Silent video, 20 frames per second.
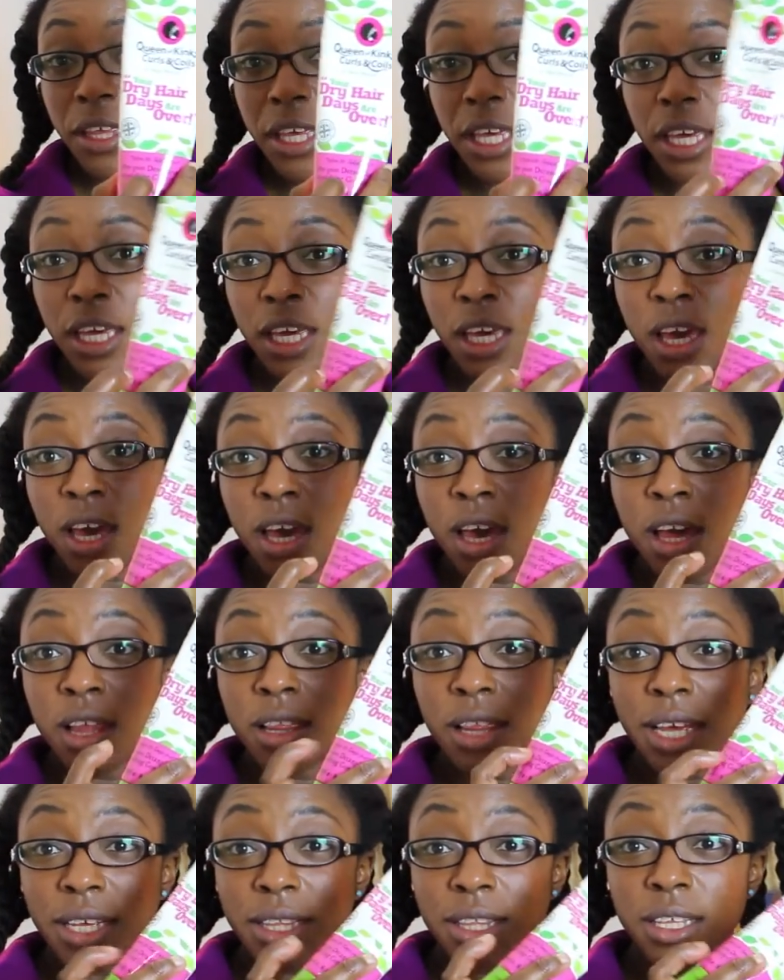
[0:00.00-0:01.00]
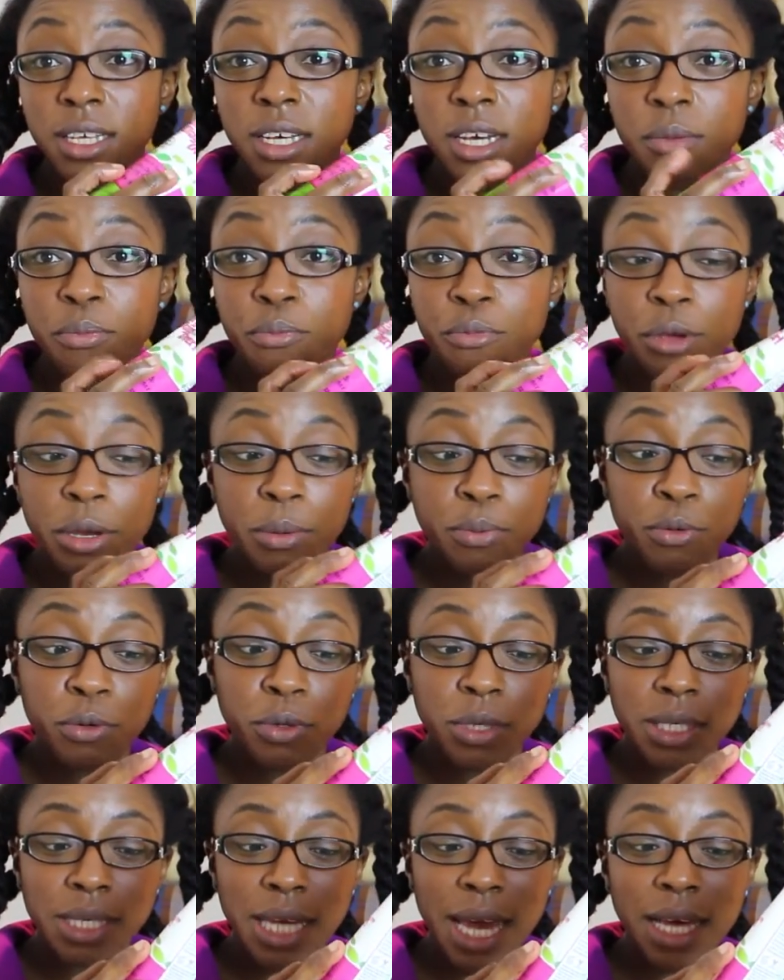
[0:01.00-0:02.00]
the like the
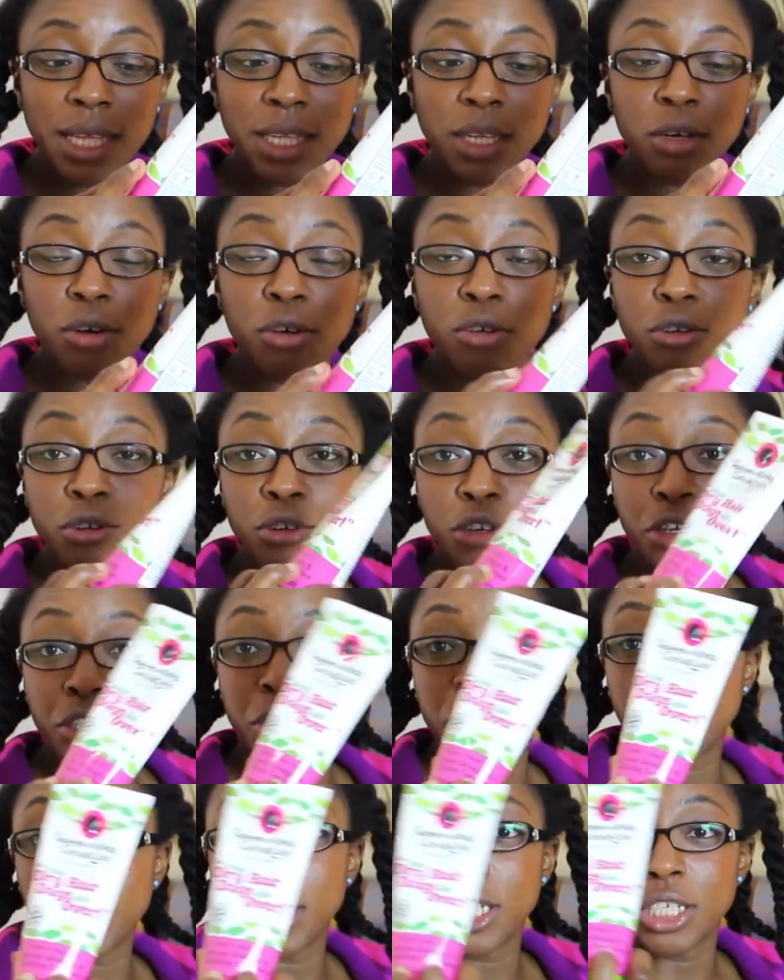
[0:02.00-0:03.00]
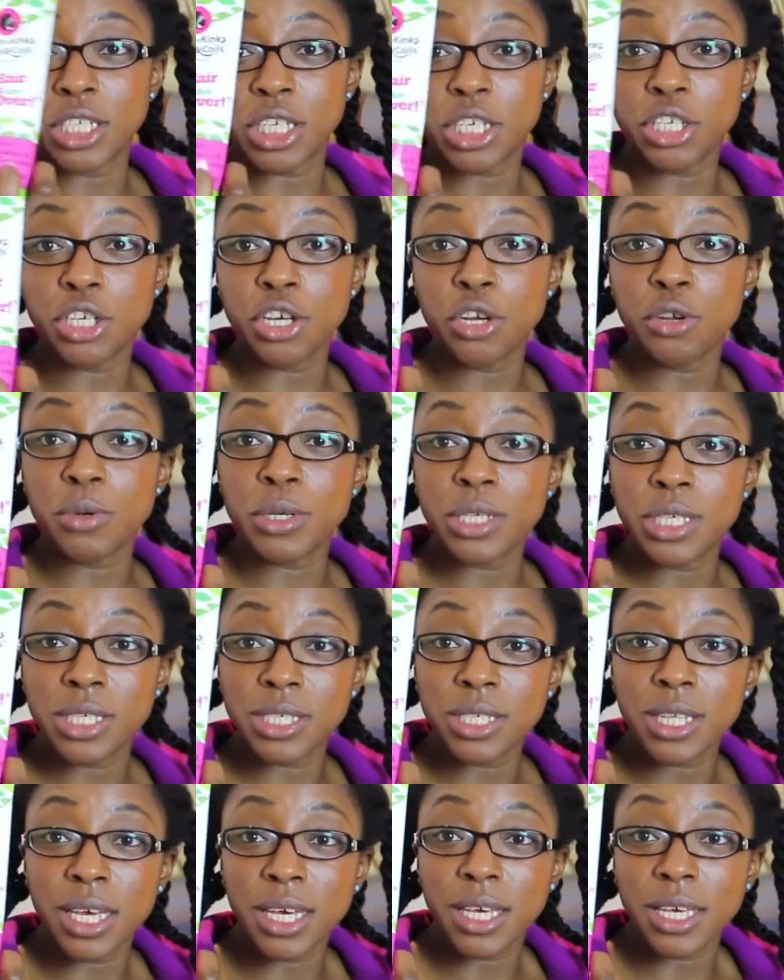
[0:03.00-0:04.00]
pre-poo detangler or nourishing conditioner which
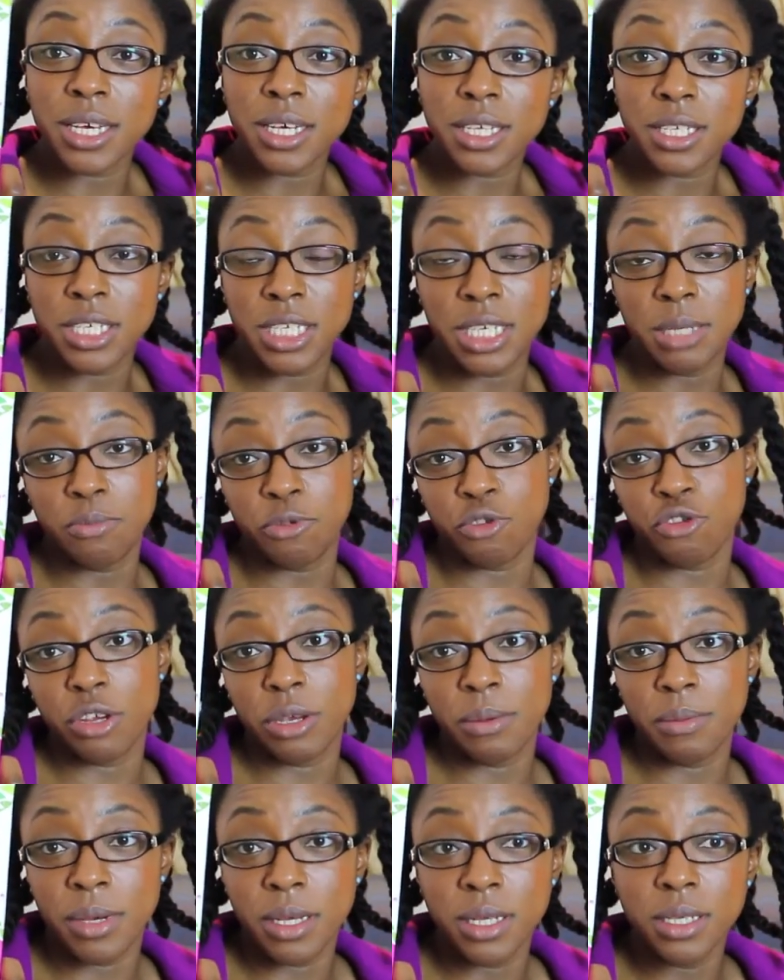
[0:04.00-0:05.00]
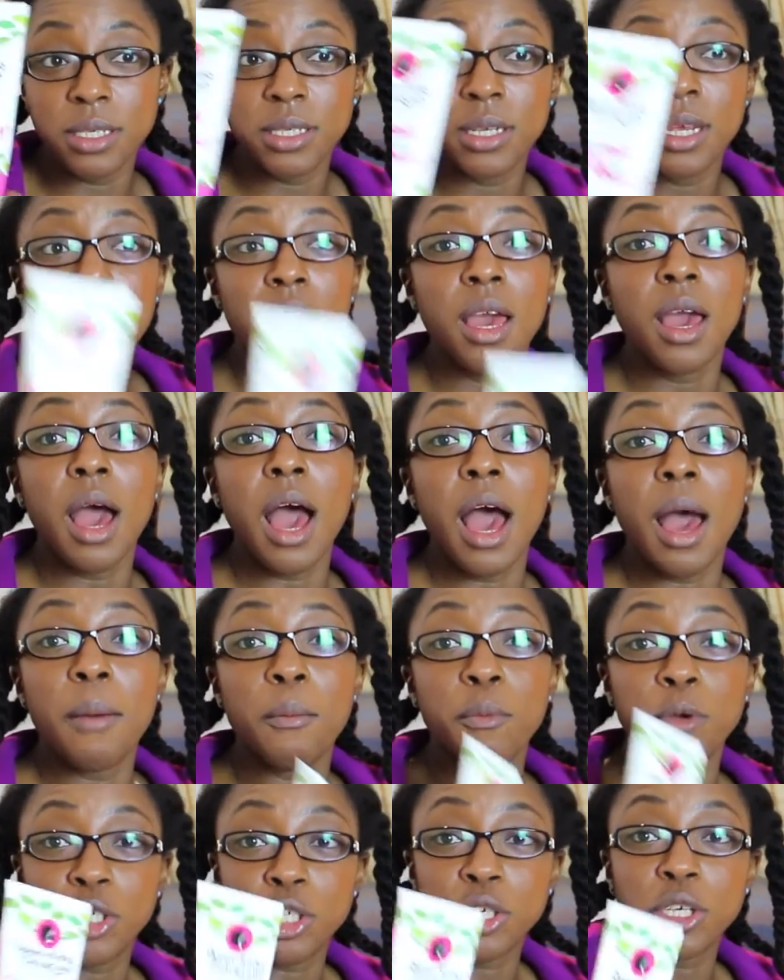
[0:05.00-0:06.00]
is like a deep treatment
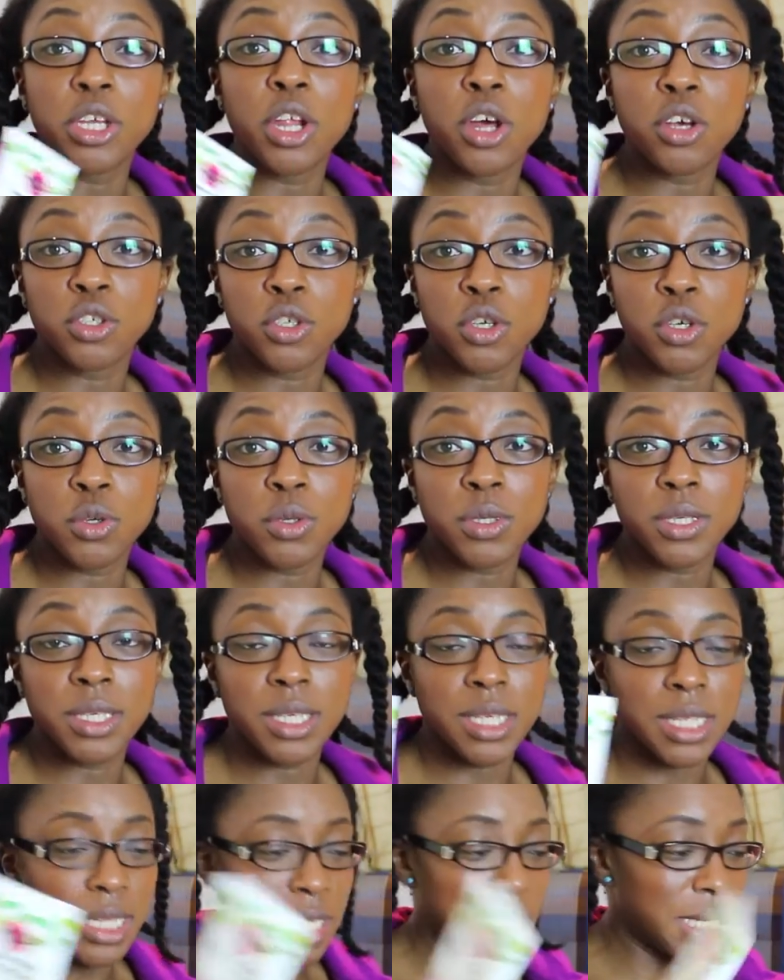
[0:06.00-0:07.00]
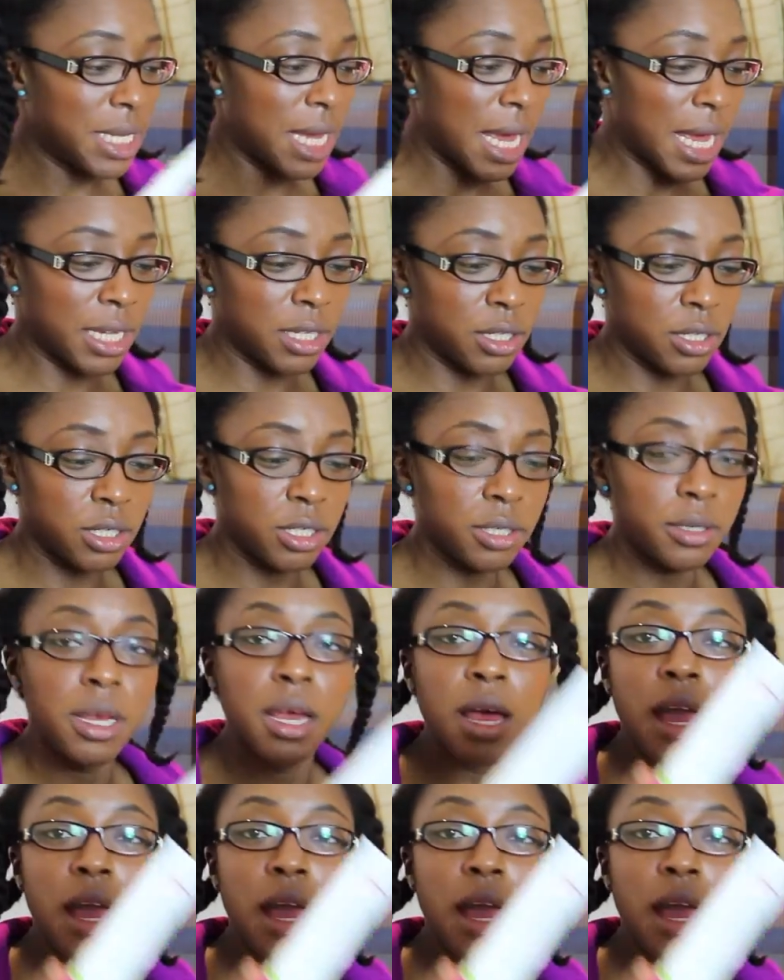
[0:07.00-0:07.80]
um, which you can also use as a detangler